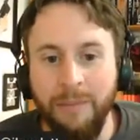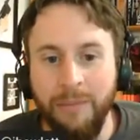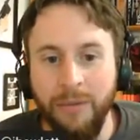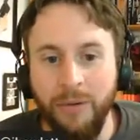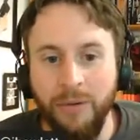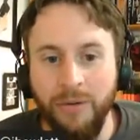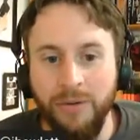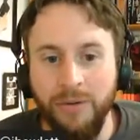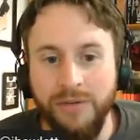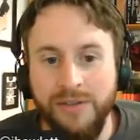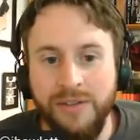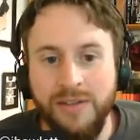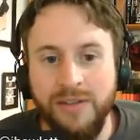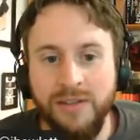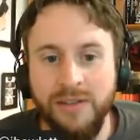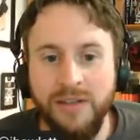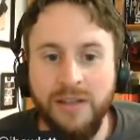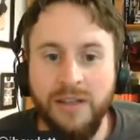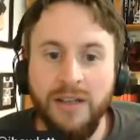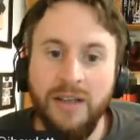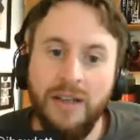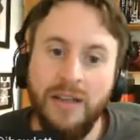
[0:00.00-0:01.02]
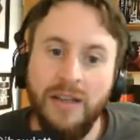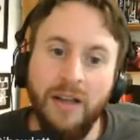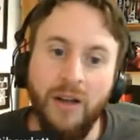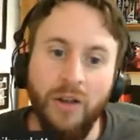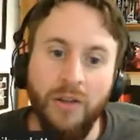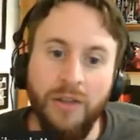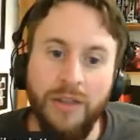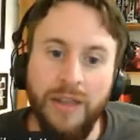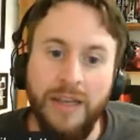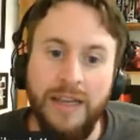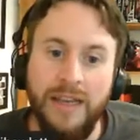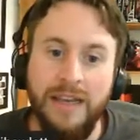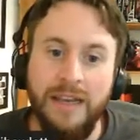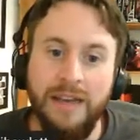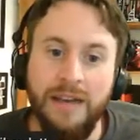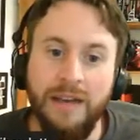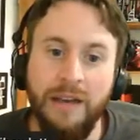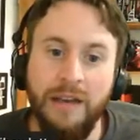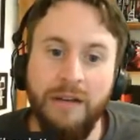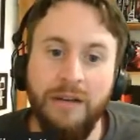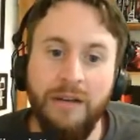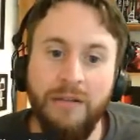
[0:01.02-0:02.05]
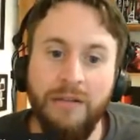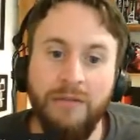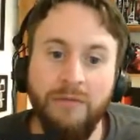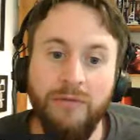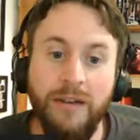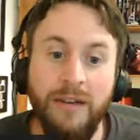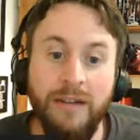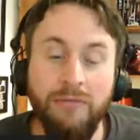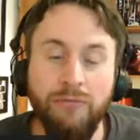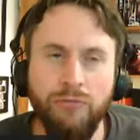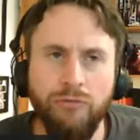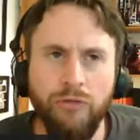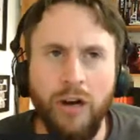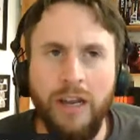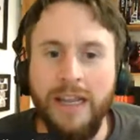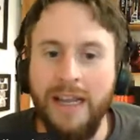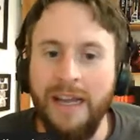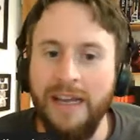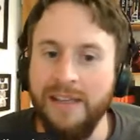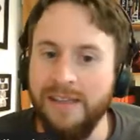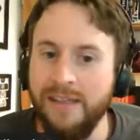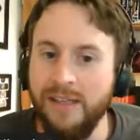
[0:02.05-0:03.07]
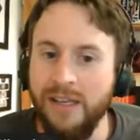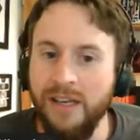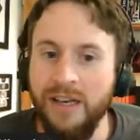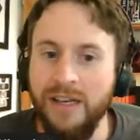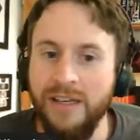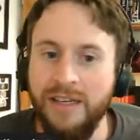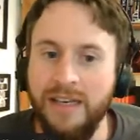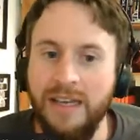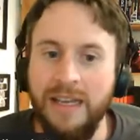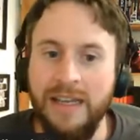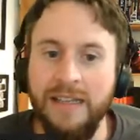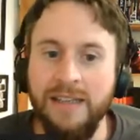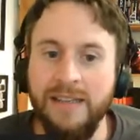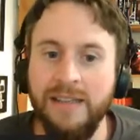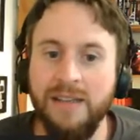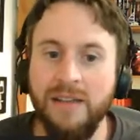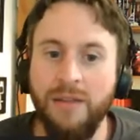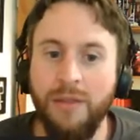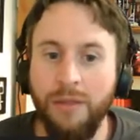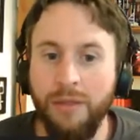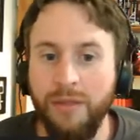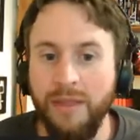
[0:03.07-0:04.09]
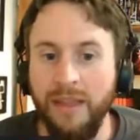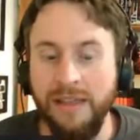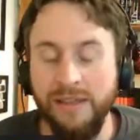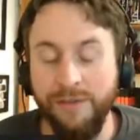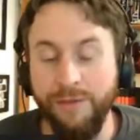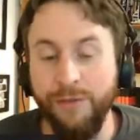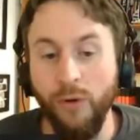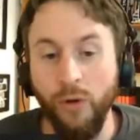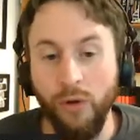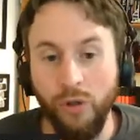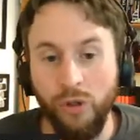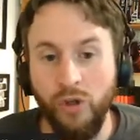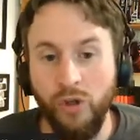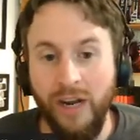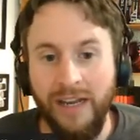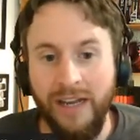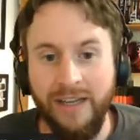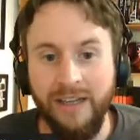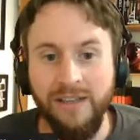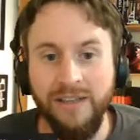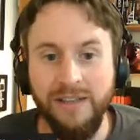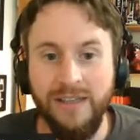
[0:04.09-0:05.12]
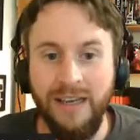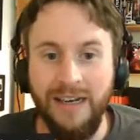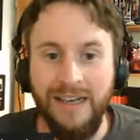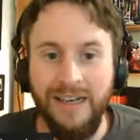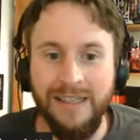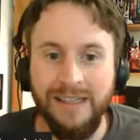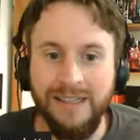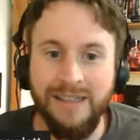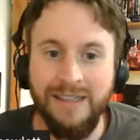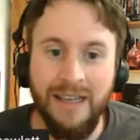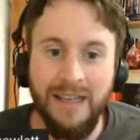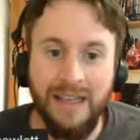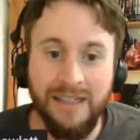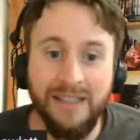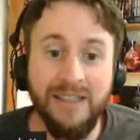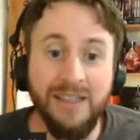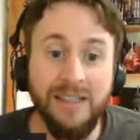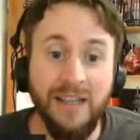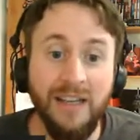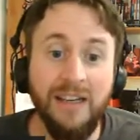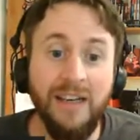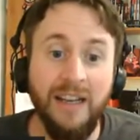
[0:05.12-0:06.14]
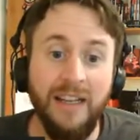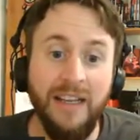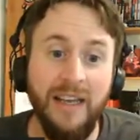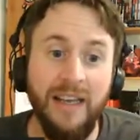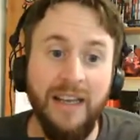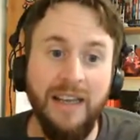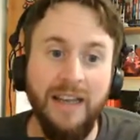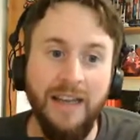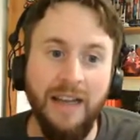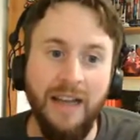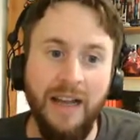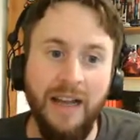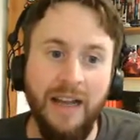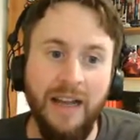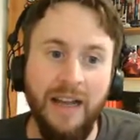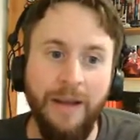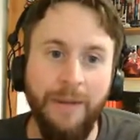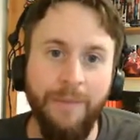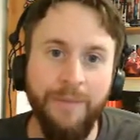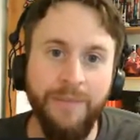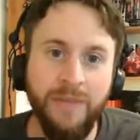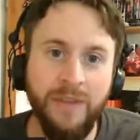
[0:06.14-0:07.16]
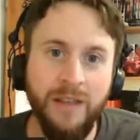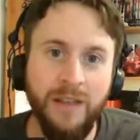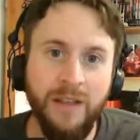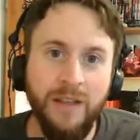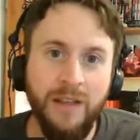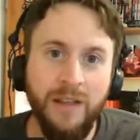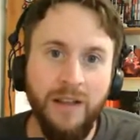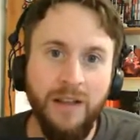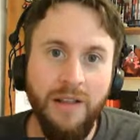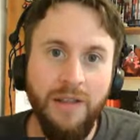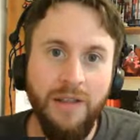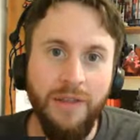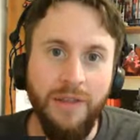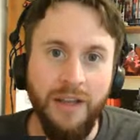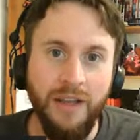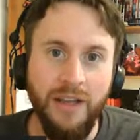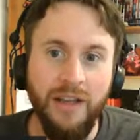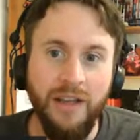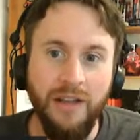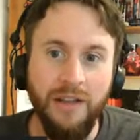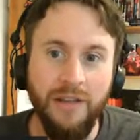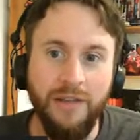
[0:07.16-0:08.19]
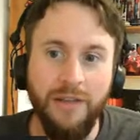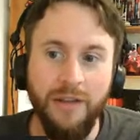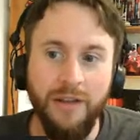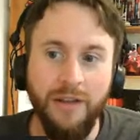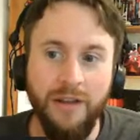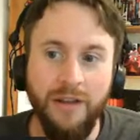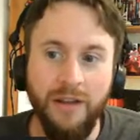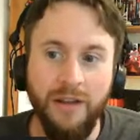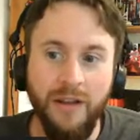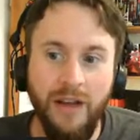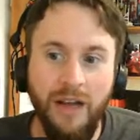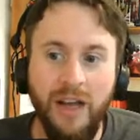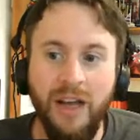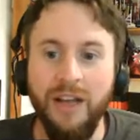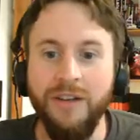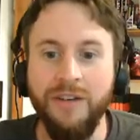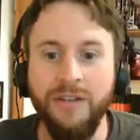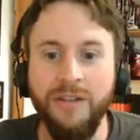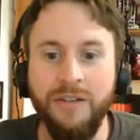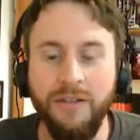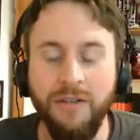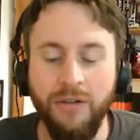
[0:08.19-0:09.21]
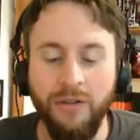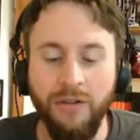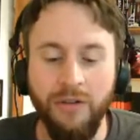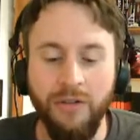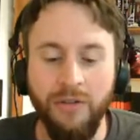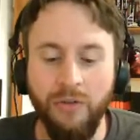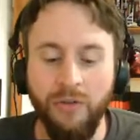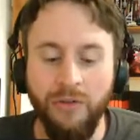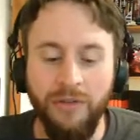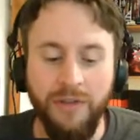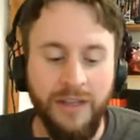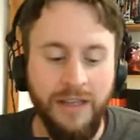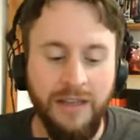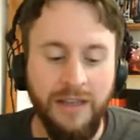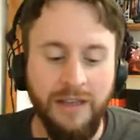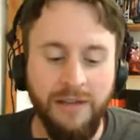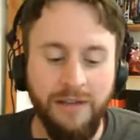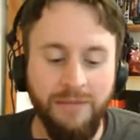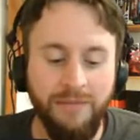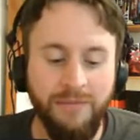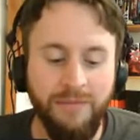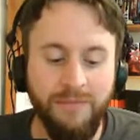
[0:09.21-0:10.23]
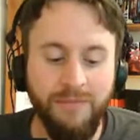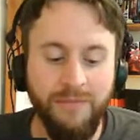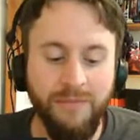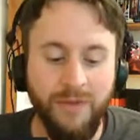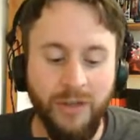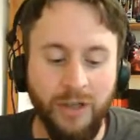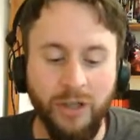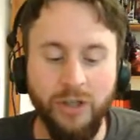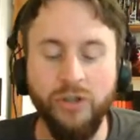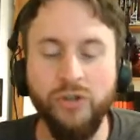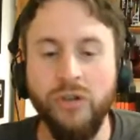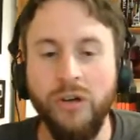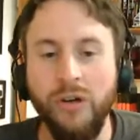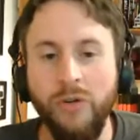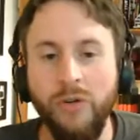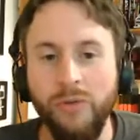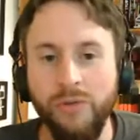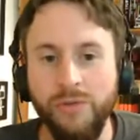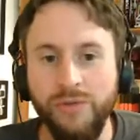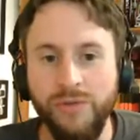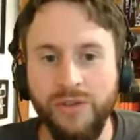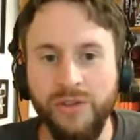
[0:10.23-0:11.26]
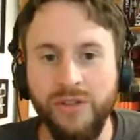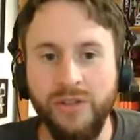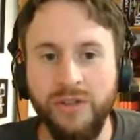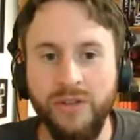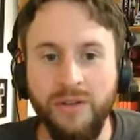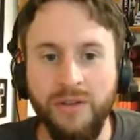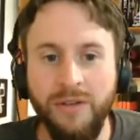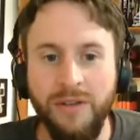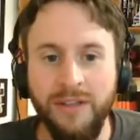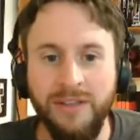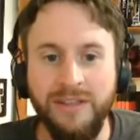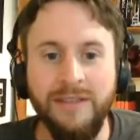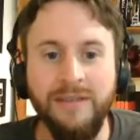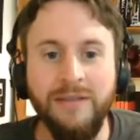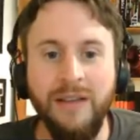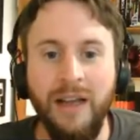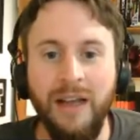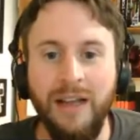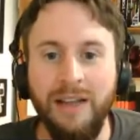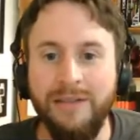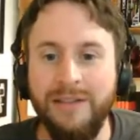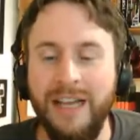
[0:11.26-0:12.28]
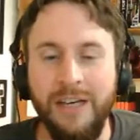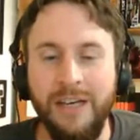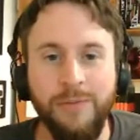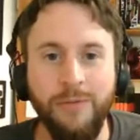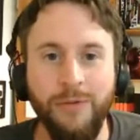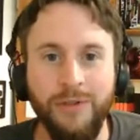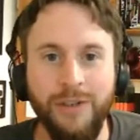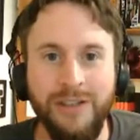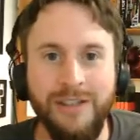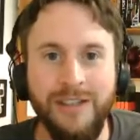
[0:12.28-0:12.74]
boards on the right hand side there's 4 trackers, and it's designed like the HUD or the controls, the dashboard